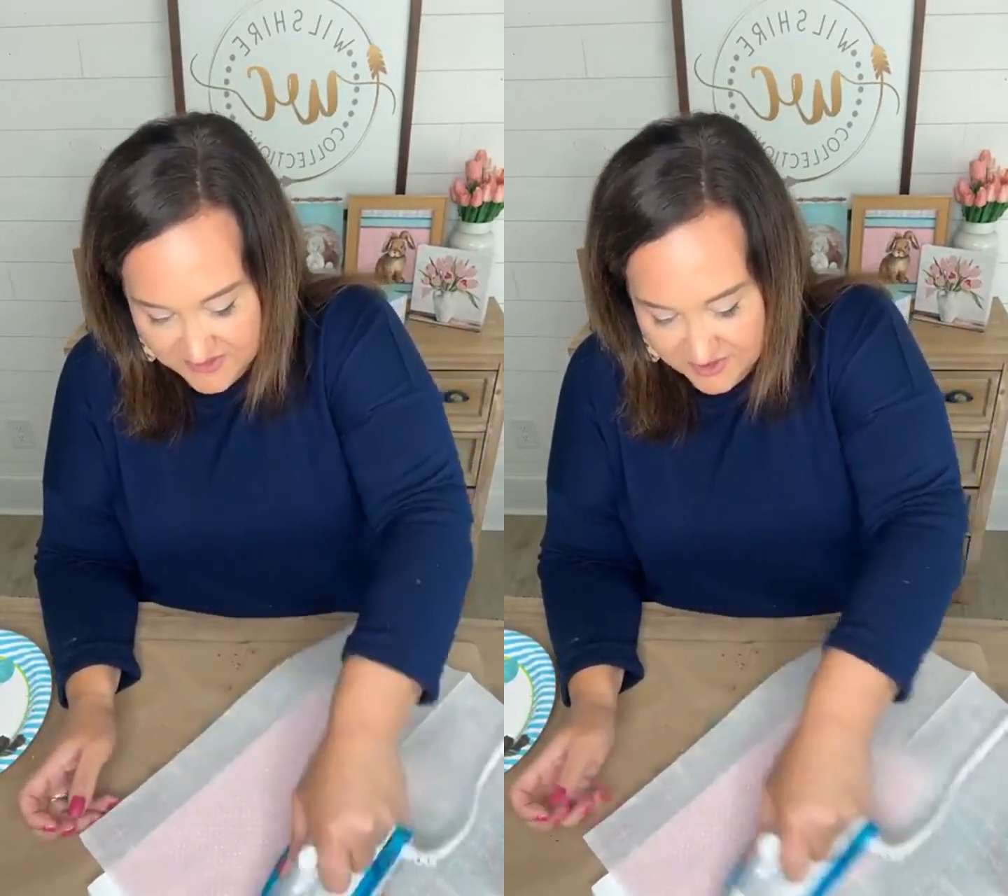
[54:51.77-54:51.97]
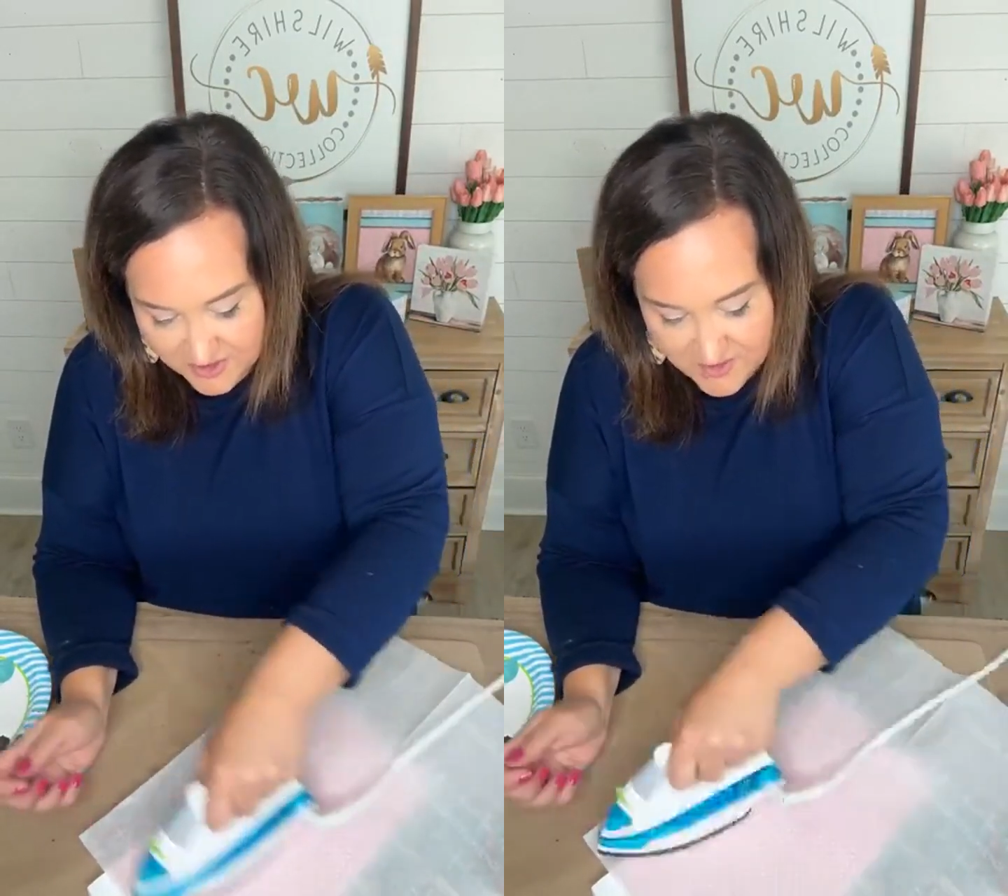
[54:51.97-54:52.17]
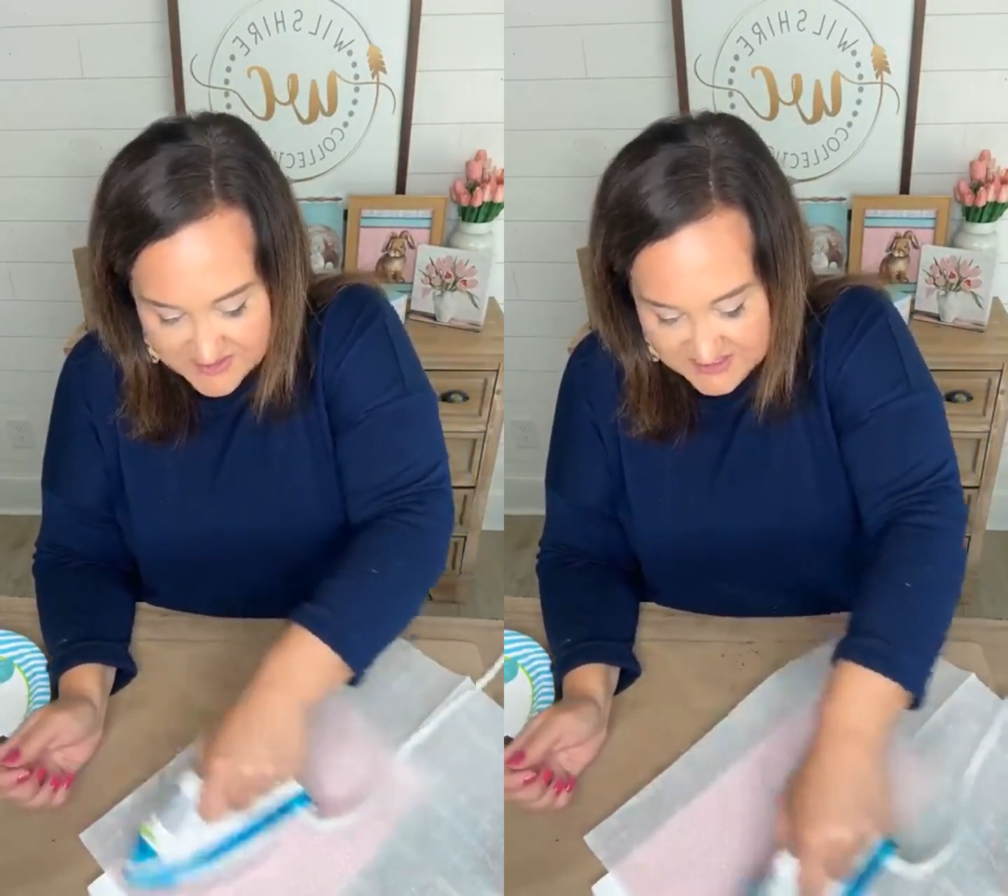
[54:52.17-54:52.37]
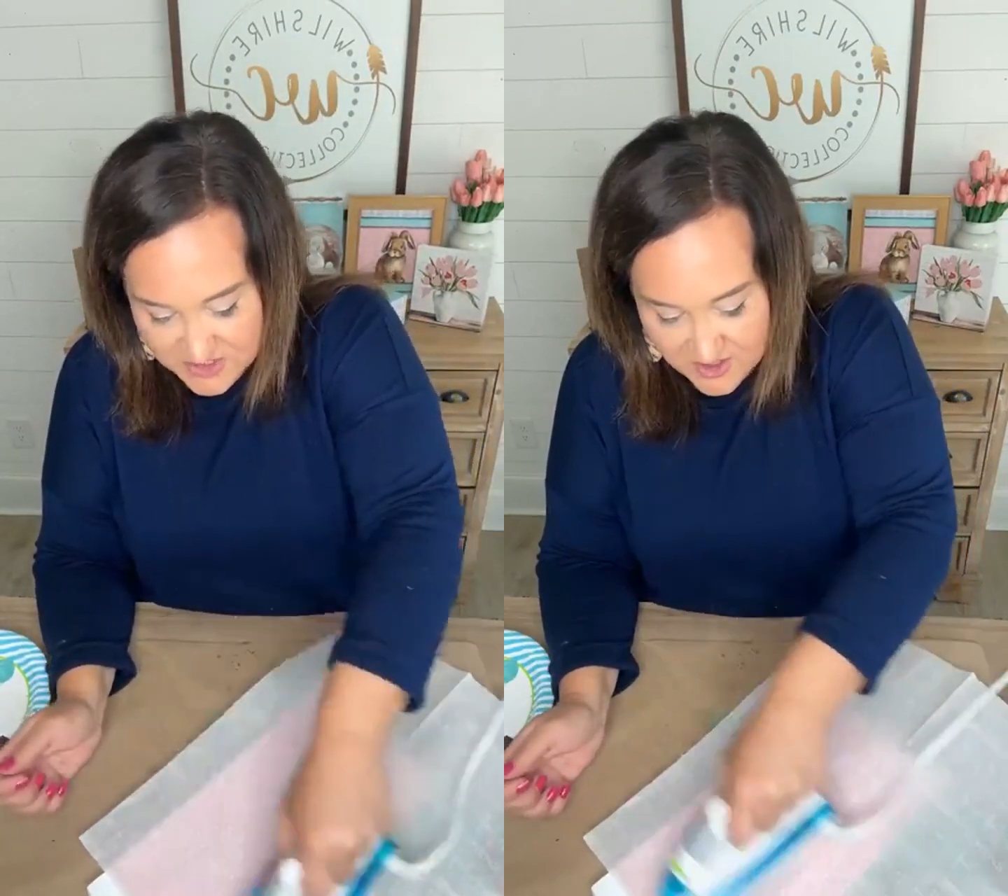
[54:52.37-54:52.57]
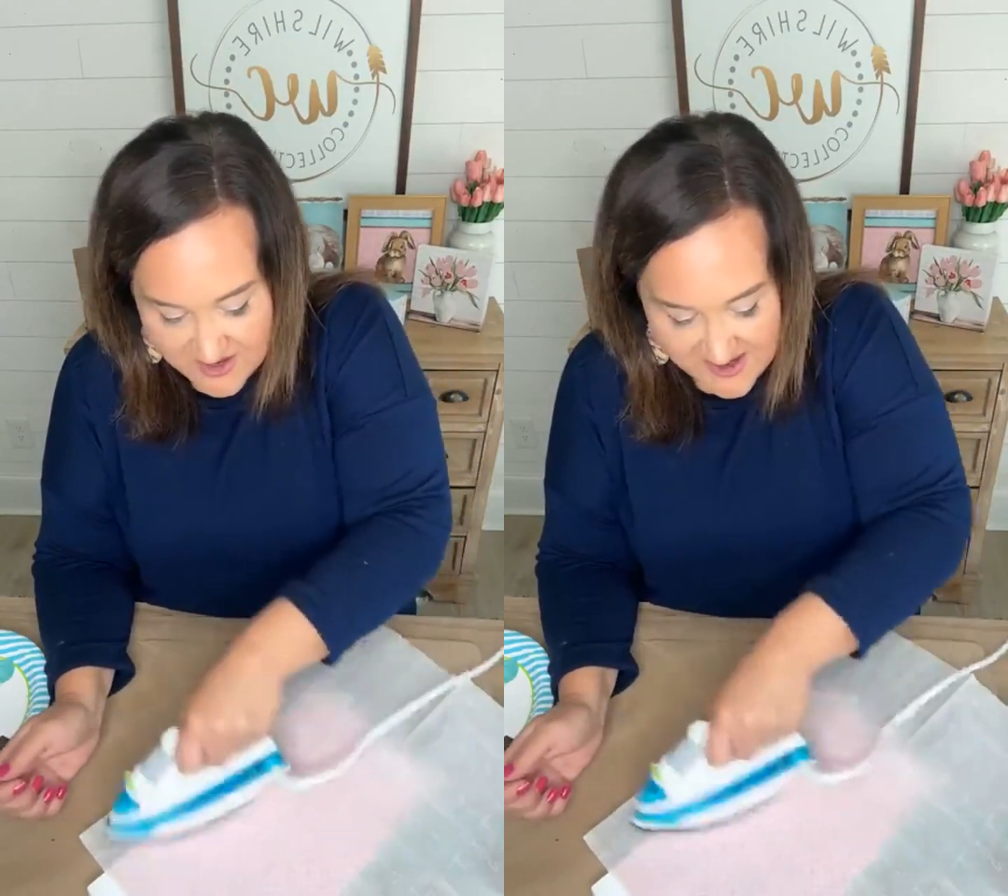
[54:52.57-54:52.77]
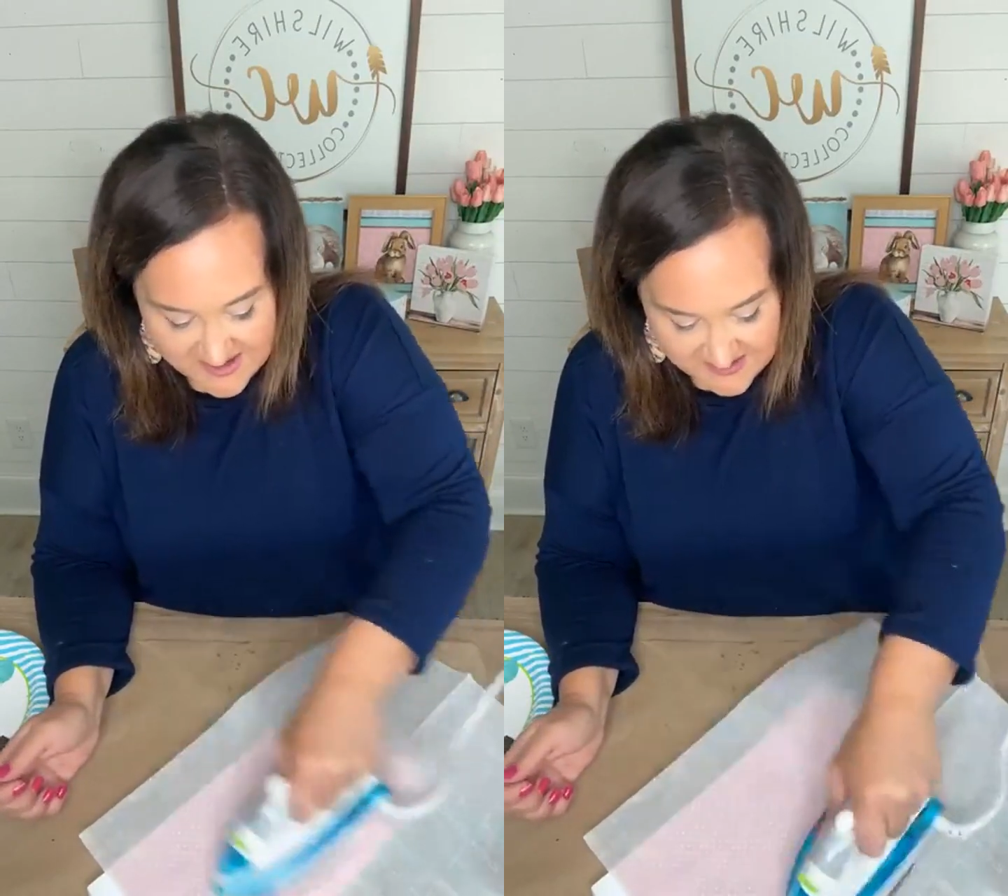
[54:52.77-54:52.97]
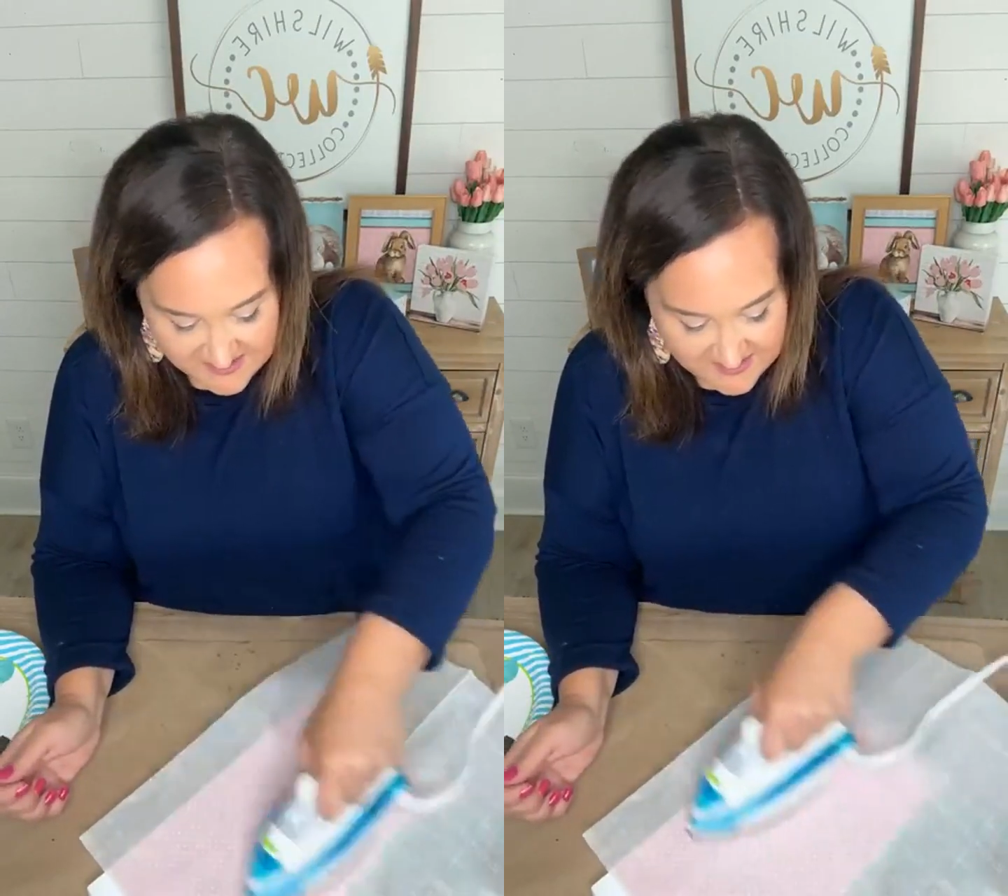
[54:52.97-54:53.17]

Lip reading: The glue wasn't dry.